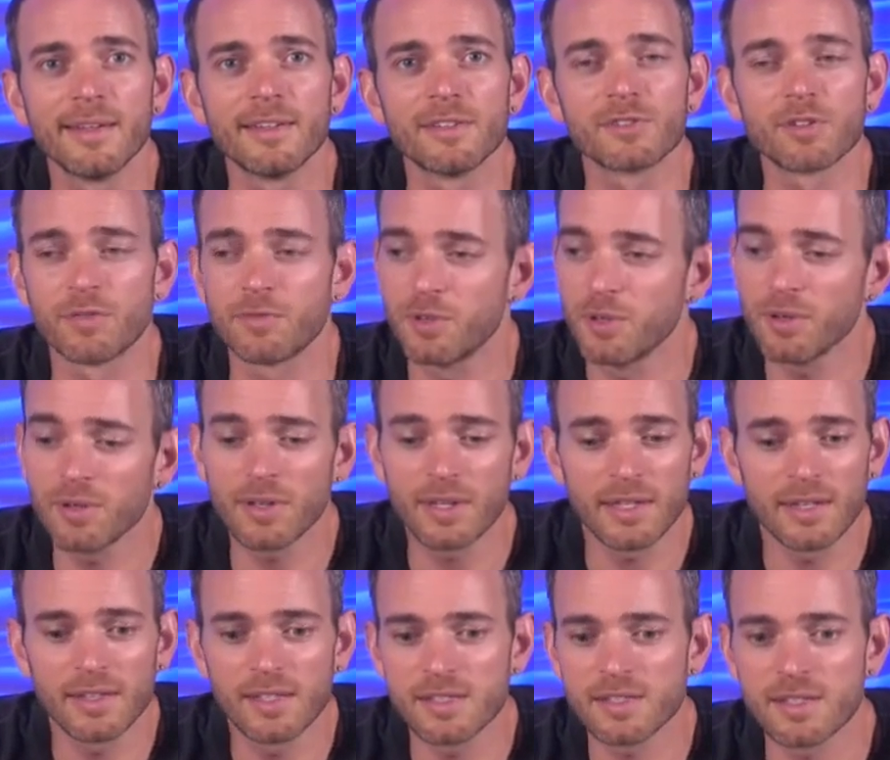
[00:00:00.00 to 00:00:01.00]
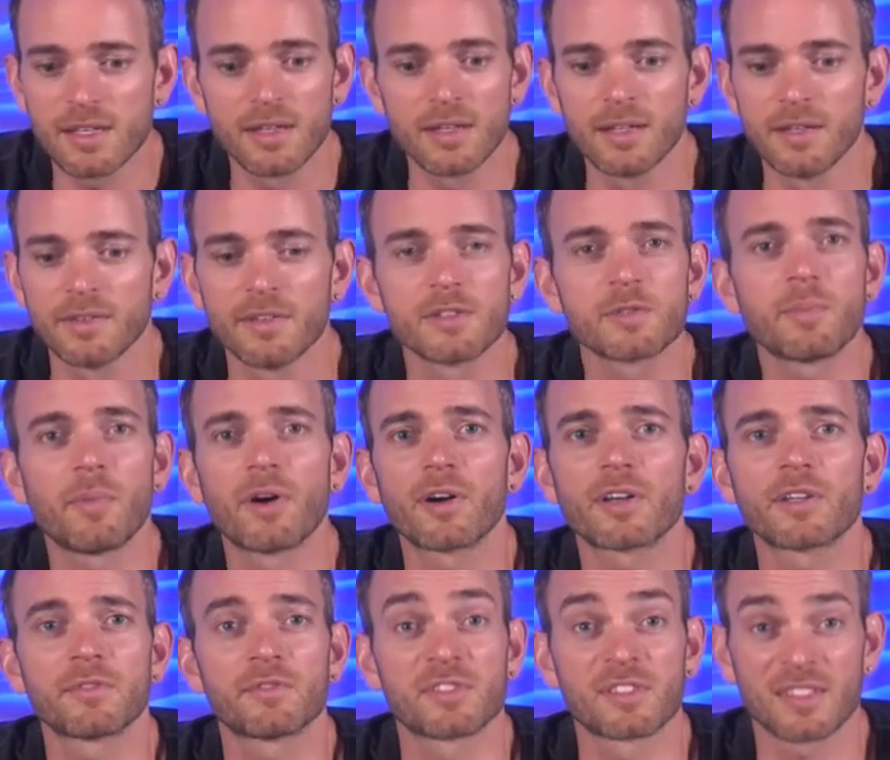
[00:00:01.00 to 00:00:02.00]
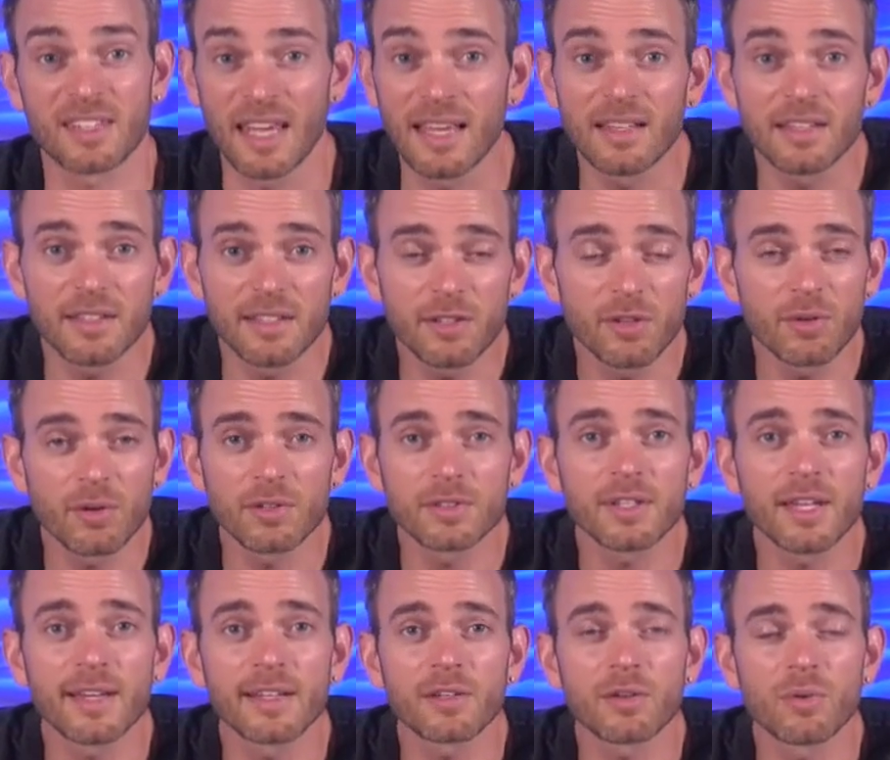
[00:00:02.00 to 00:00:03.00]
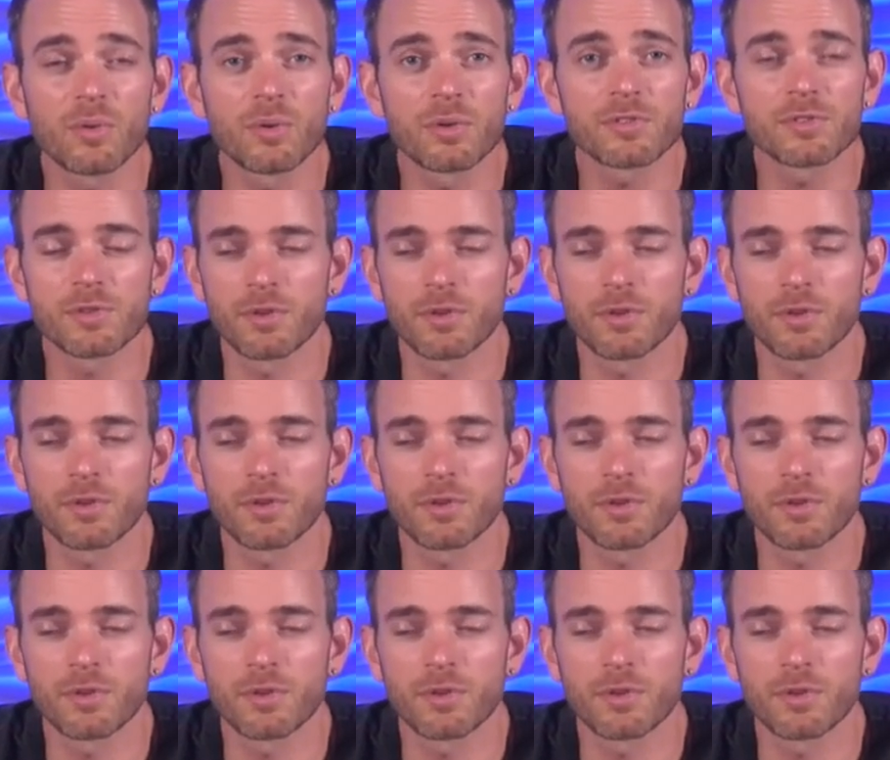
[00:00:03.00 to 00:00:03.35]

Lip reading: So if you're in this market of scaling your online course,